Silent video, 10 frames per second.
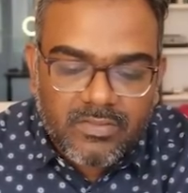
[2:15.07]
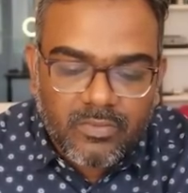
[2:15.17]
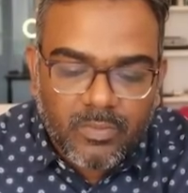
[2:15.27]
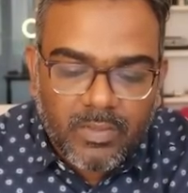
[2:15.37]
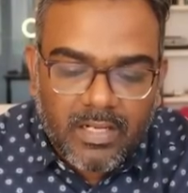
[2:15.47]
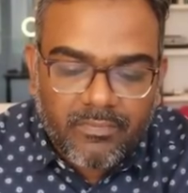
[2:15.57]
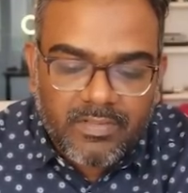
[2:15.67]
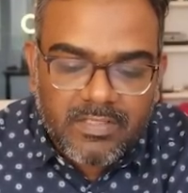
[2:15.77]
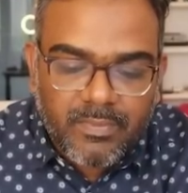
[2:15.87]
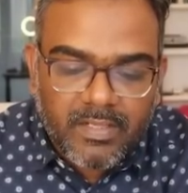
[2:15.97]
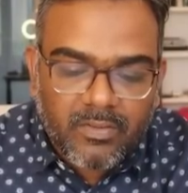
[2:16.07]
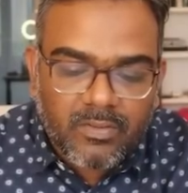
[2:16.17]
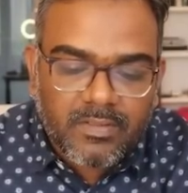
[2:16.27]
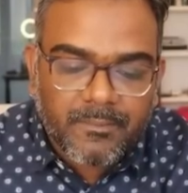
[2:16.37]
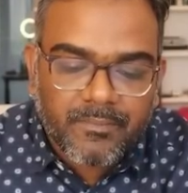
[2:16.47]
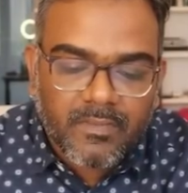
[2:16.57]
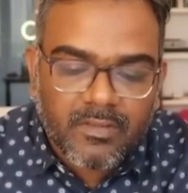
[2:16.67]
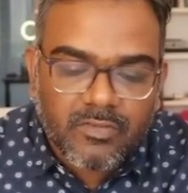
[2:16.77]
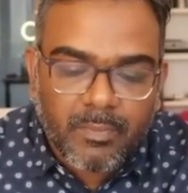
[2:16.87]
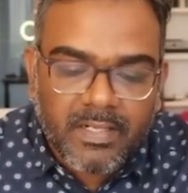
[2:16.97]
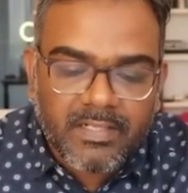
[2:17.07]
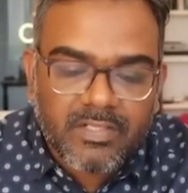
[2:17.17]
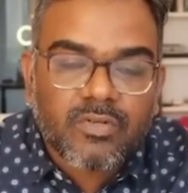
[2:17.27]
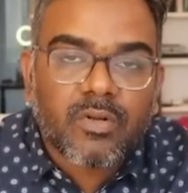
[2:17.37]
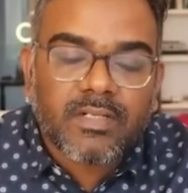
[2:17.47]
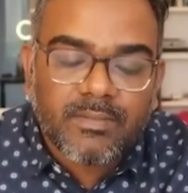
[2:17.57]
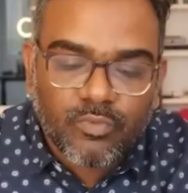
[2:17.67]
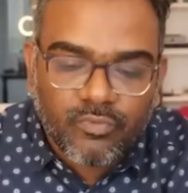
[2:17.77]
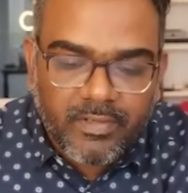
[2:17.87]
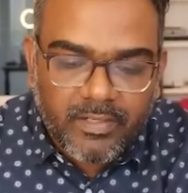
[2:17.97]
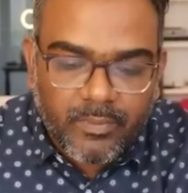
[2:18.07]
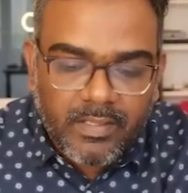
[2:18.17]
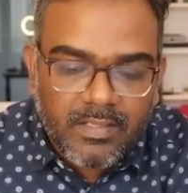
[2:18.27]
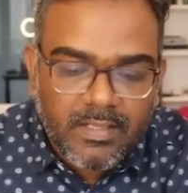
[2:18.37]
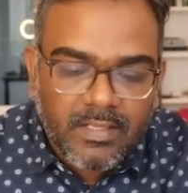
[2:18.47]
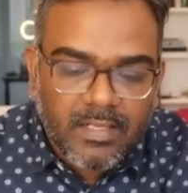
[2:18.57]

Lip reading: So after this breakout, so Monday the stock did move very well,